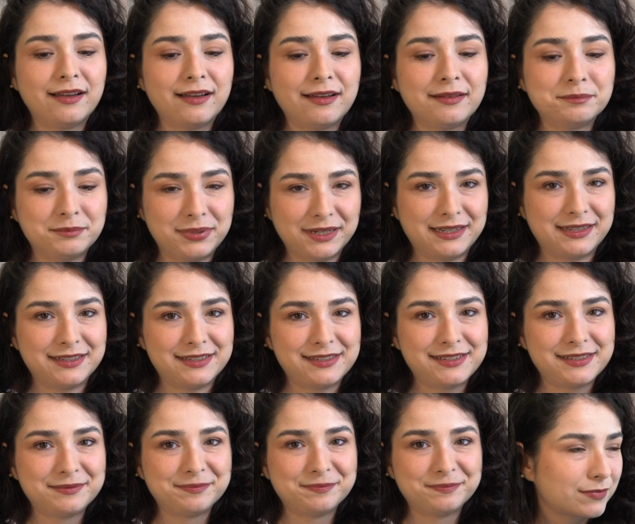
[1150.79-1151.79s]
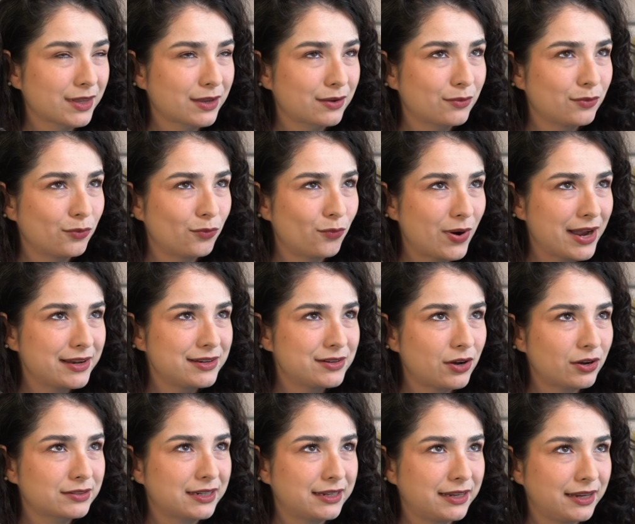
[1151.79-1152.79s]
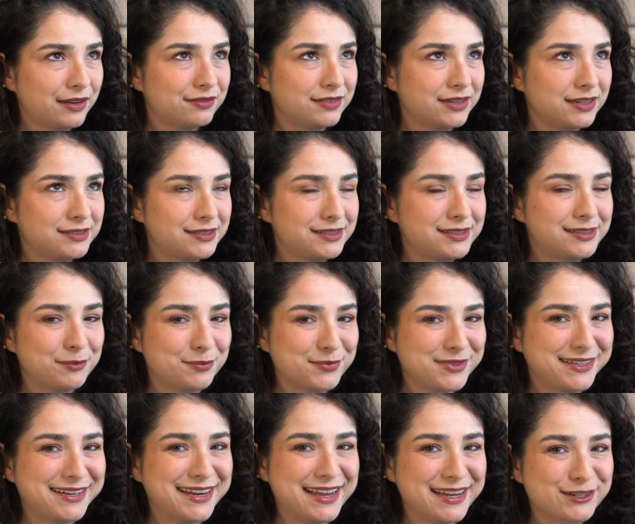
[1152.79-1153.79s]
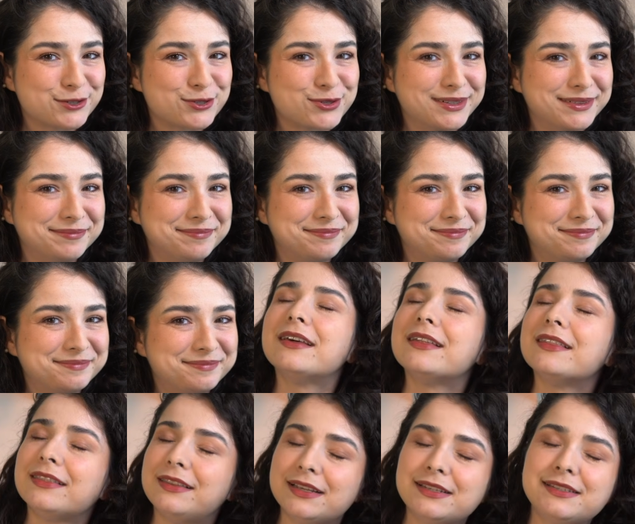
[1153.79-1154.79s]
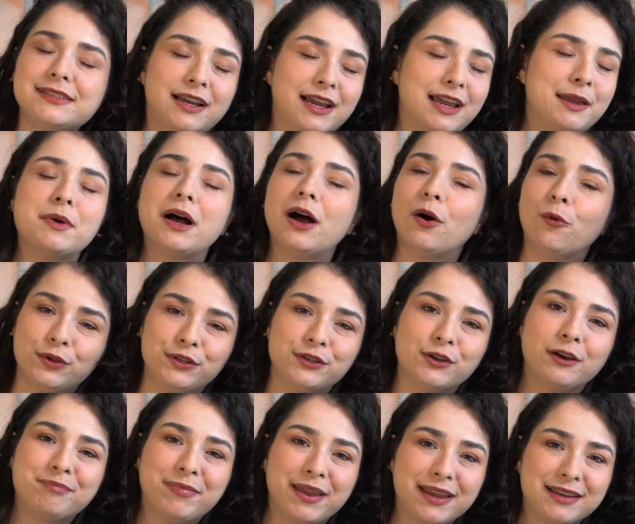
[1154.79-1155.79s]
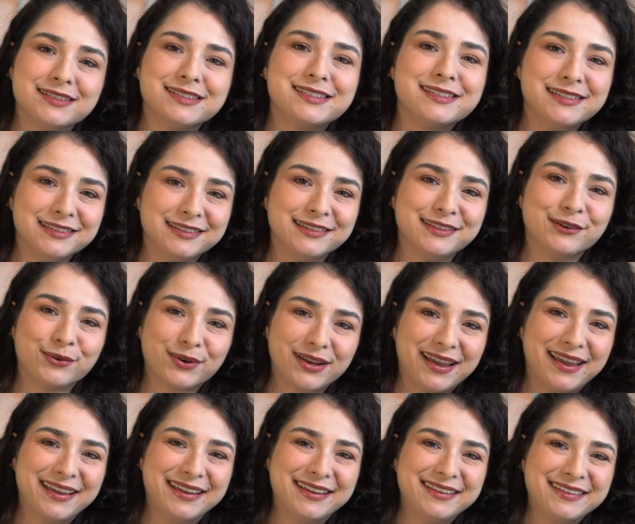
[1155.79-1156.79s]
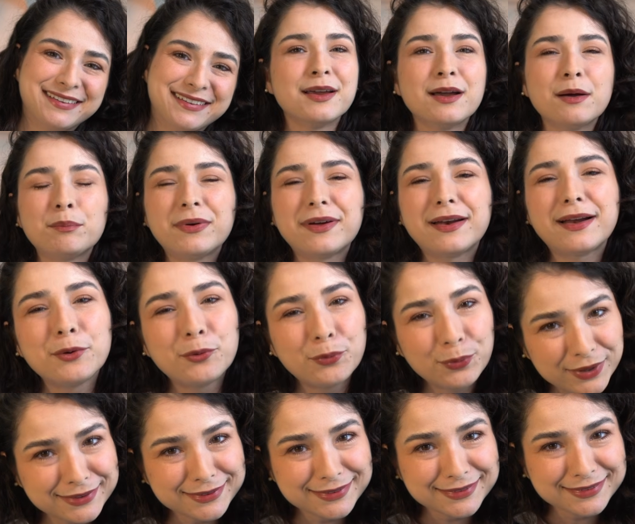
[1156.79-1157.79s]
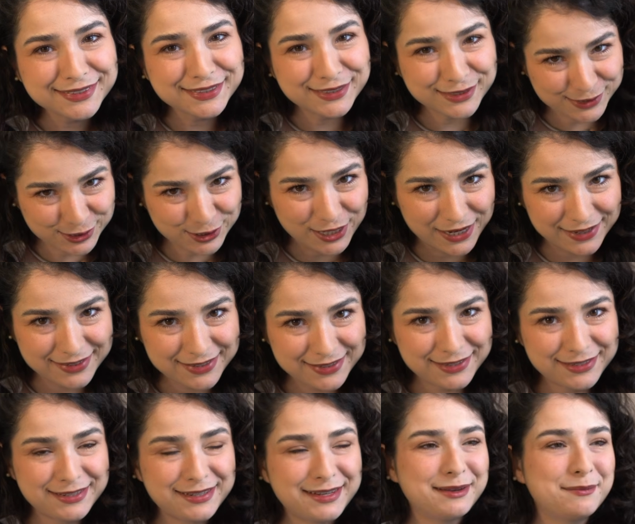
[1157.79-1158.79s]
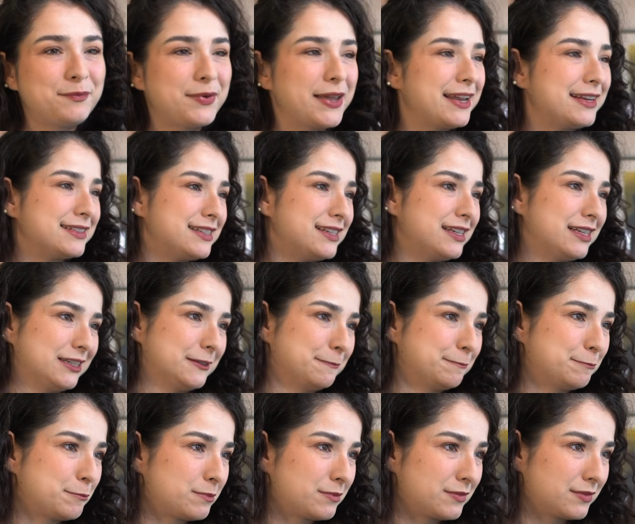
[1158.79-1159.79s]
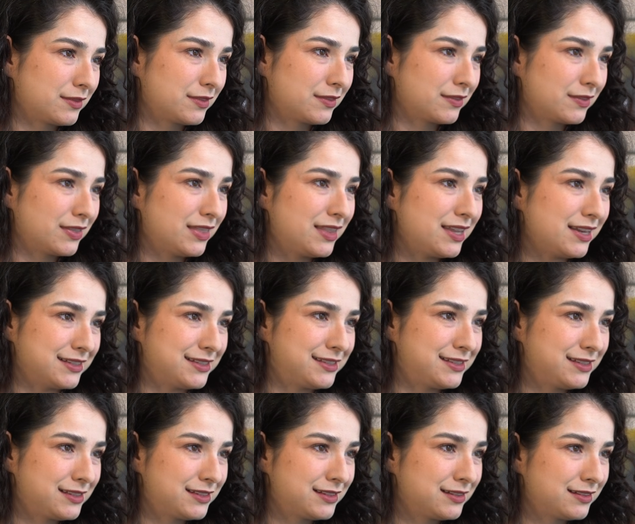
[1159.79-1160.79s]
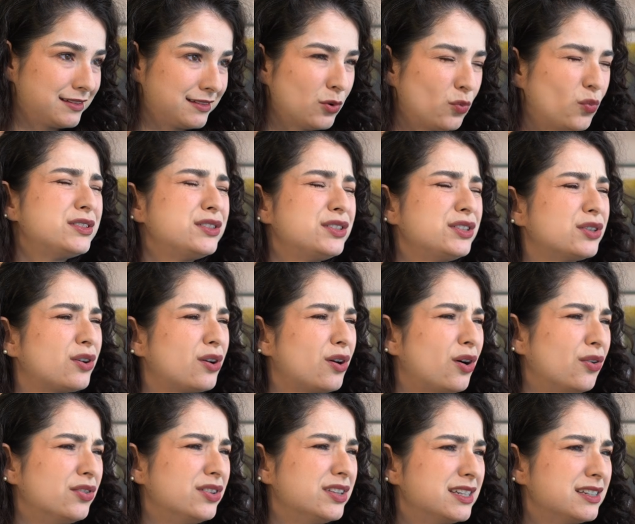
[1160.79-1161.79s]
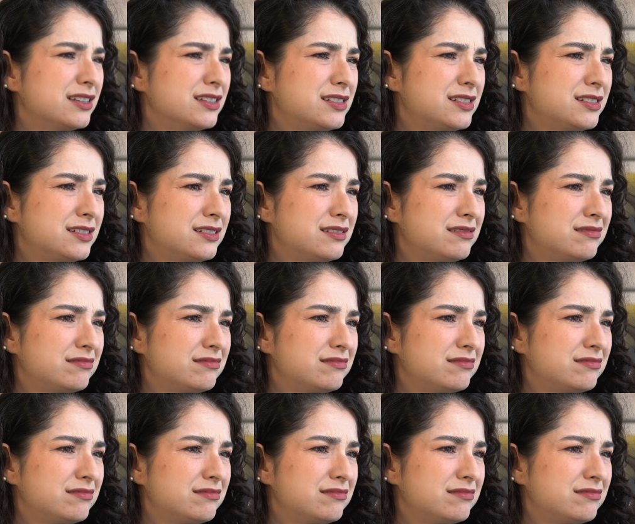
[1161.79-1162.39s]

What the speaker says: but why not give it something extra? This time I would not paint the ceiling, okay? But I will suggest painting this. What do you call this?